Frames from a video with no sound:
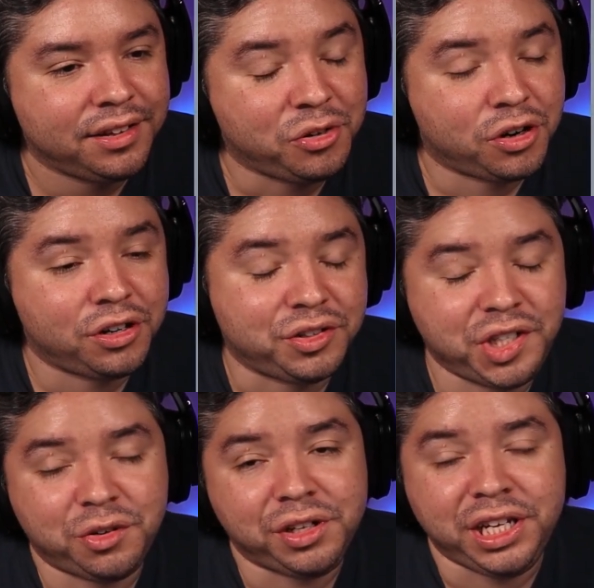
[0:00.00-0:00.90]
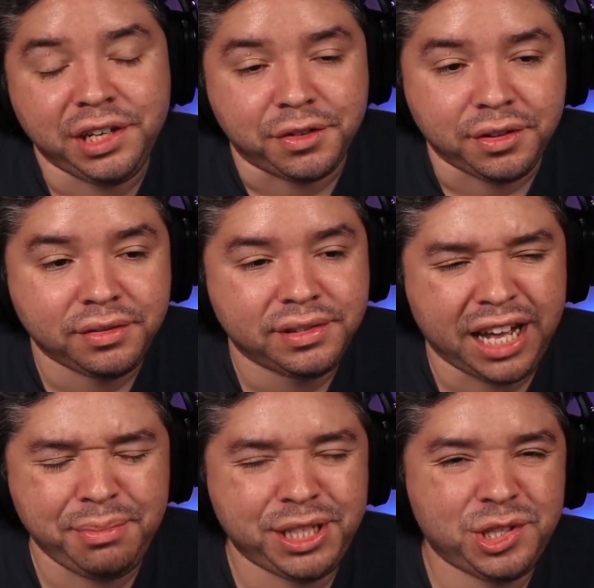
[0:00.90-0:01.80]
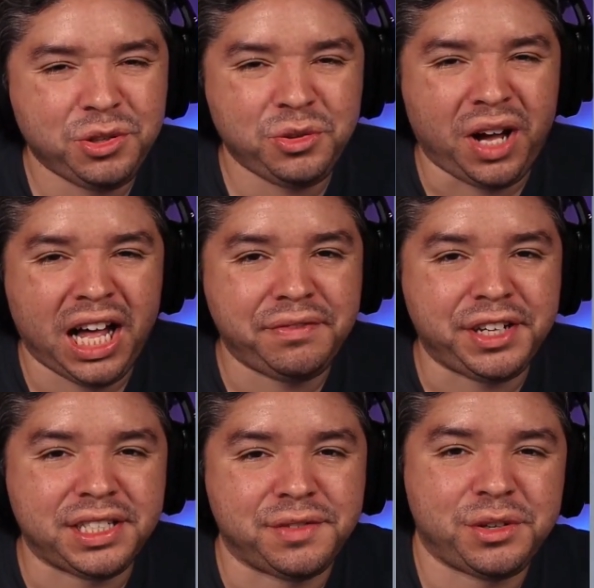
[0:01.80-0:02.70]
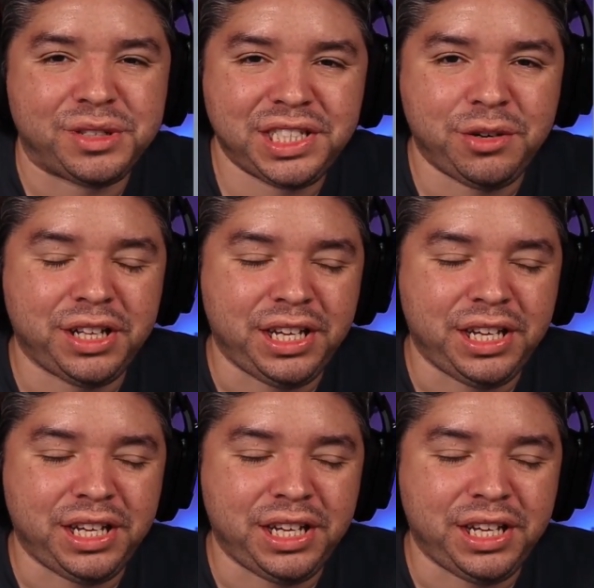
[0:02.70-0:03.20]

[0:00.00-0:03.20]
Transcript: Or they're secretly evil. That'd be too obvious if they were secretly